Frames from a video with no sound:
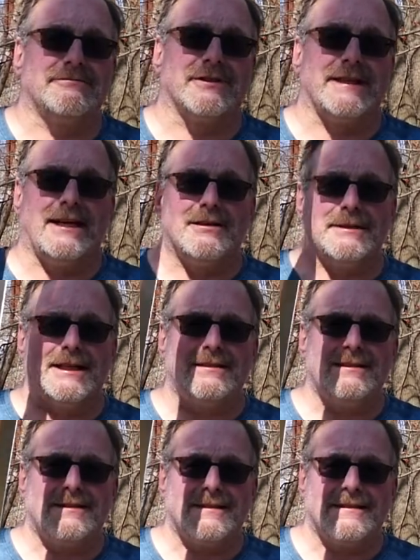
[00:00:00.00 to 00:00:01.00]
for the Albion,
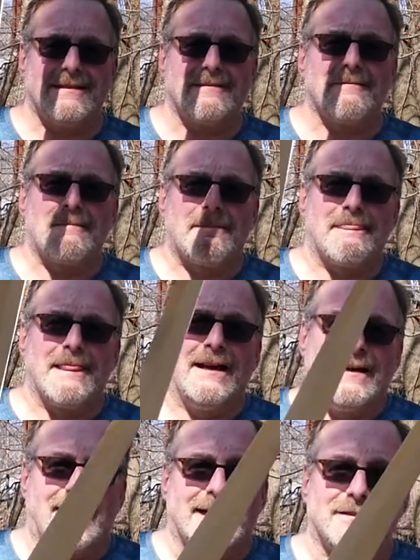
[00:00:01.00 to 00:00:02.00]

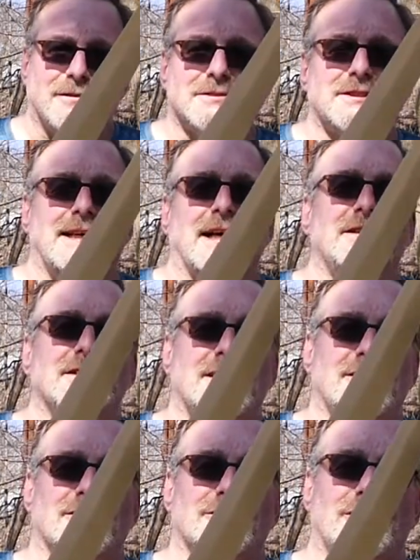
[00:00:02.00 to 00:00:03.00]
I don't see how you can
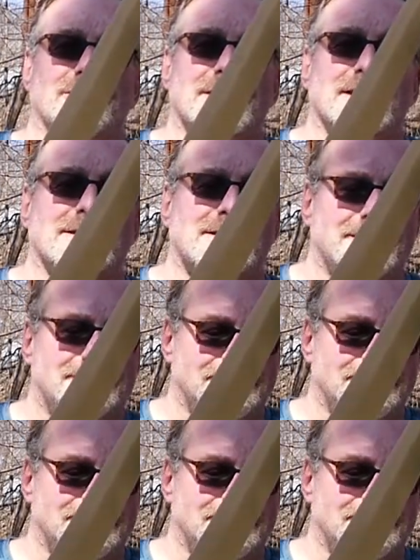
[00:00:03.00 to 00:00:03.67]
go wrong with this.